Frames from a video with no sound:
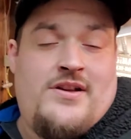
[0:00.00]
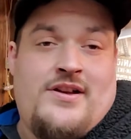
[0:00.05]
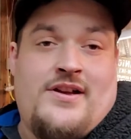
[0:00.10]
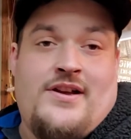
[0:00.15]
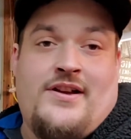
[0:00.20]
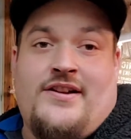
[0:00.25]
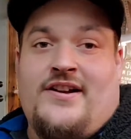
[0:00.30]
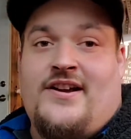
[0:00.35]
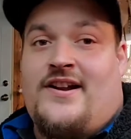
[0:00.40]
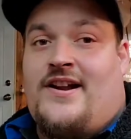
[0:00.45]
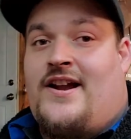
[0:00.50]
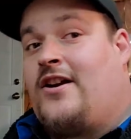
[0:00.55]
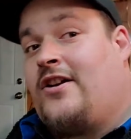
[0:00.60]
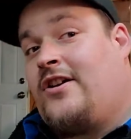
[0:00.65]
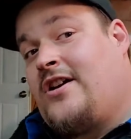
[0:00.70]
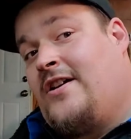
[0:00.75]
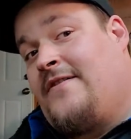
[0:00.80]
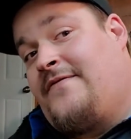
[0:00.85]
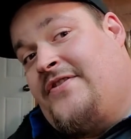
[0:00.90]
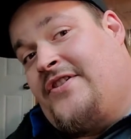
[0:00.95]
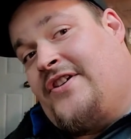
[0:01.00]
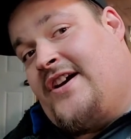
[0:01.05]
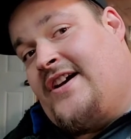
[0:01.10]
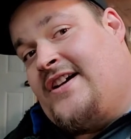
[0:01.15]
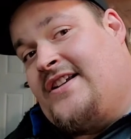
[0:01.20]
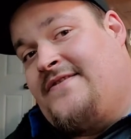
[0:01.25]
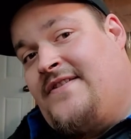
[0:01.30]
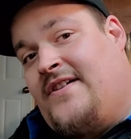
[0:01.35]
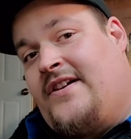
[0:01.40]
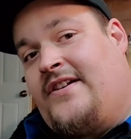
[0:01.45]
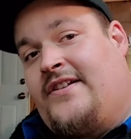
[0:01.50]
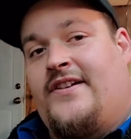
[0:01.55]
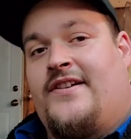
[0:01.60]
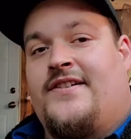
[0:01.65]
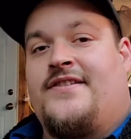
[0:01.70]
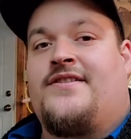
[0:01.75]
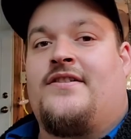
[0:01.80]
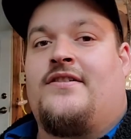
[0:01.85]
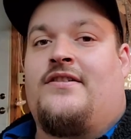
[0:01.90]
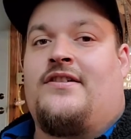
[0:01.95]
And I got a haircut for you guys finally,
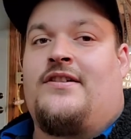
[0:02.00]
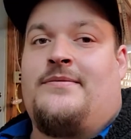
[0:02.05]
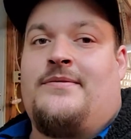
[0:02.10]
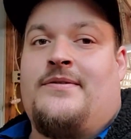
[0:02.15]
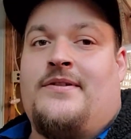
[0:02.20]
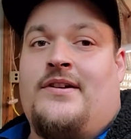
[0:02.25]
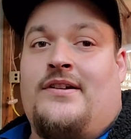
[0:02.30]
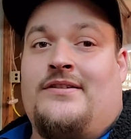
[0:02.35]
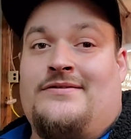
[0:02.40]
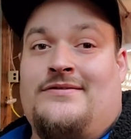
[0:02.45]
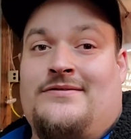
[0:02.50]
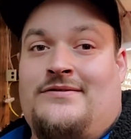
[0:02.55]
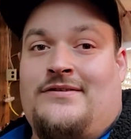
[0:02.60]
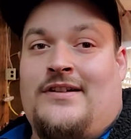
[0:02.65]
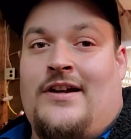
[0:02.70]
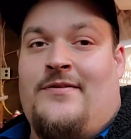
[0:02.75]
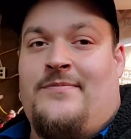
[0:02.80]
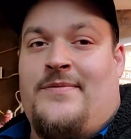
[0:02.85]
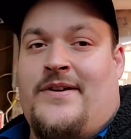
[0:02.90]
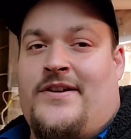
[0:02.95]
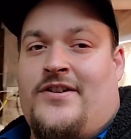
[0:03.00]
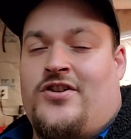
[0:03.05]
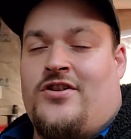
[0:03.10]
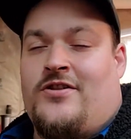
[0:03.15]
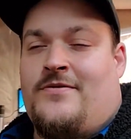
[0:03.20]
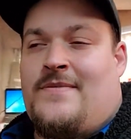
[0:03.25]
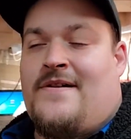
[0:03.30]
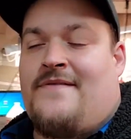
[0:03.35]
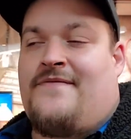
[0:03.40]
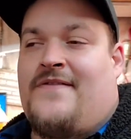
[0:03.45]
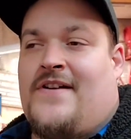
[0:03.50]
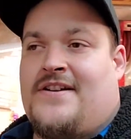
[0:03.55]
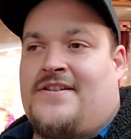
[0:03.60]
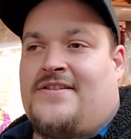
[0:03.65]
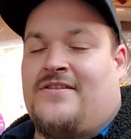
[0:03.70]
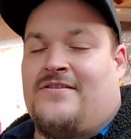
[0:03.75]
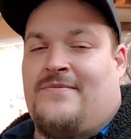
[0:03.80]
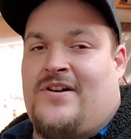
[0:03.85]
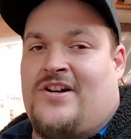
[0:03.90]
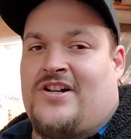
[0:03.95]
so I haven't been showing my face
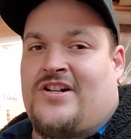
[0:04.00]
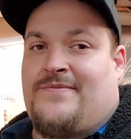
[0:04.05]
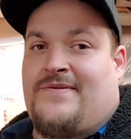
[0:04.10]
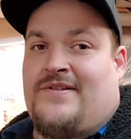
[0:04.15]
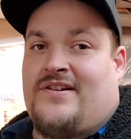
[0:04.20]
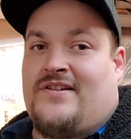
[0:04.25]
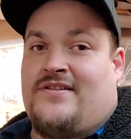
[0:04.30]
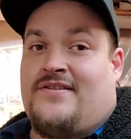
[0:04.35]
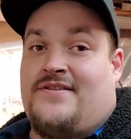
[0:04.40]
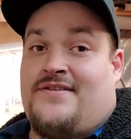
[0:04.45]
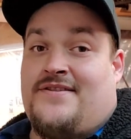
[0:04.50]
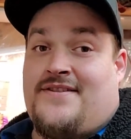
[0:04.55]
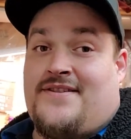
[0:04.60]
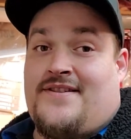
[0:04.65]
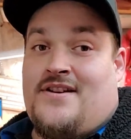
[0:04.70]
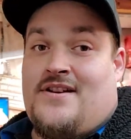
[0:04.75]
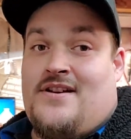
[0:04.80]
so much because